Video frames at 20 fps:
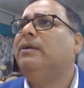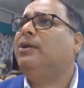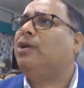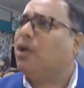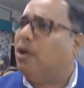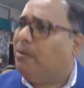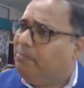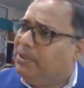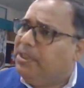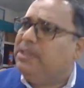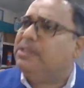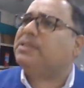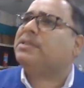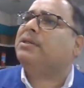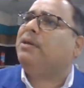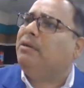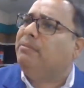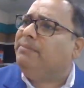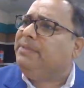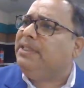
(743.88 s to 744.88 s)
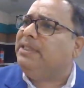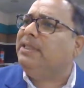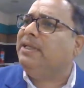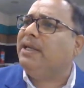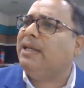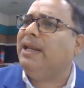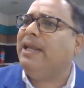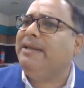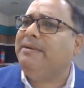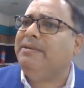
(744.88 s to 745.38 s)
troubles come in
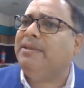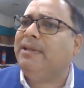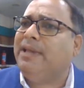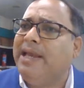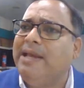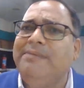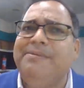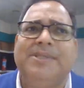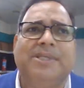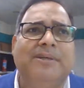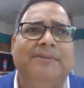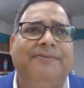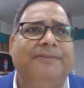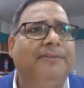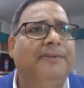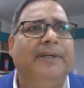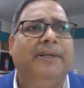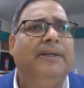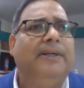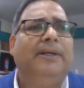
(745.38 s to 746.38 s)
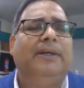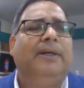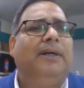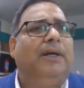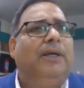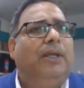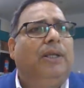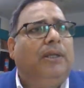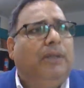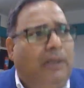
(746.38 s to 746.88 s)
their life, in the lives of
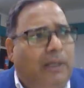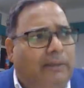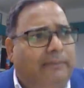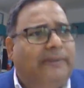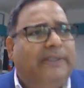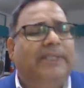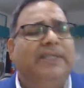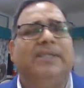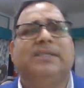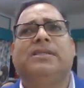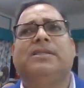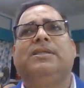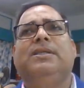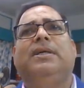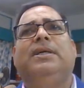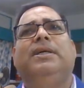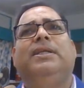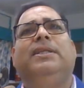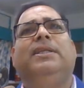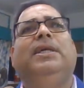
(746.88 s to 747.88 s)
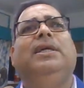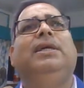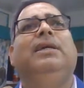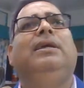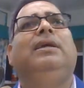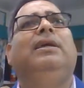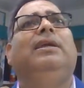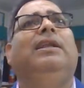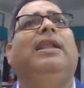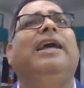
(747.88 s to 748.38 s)
lovers.
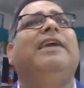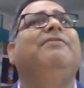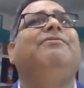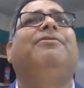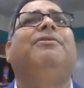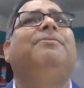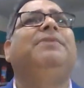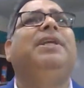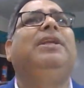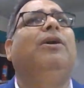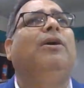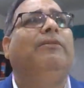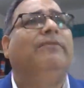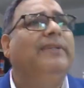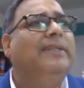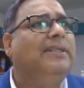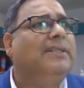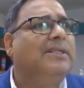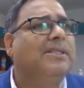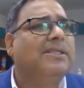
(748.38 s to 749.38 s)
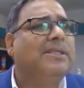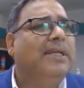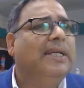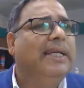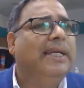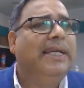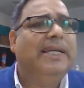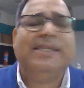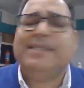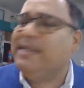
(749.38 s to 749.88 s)
The life of the lovers
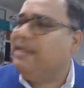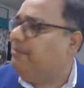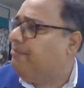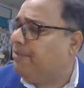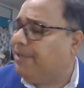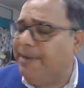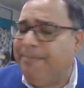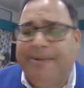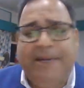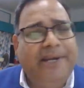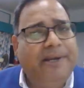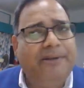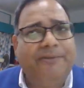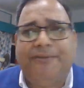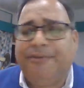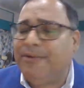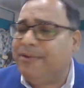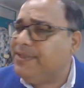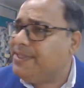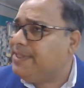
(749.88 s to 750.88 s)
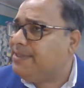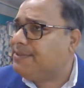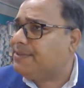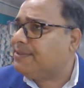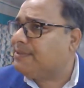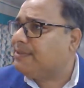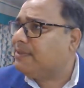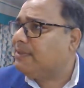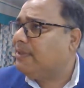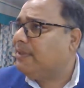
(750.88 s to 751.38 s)
is never a bed of
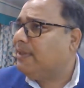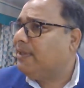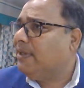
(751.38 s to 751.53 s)
roses.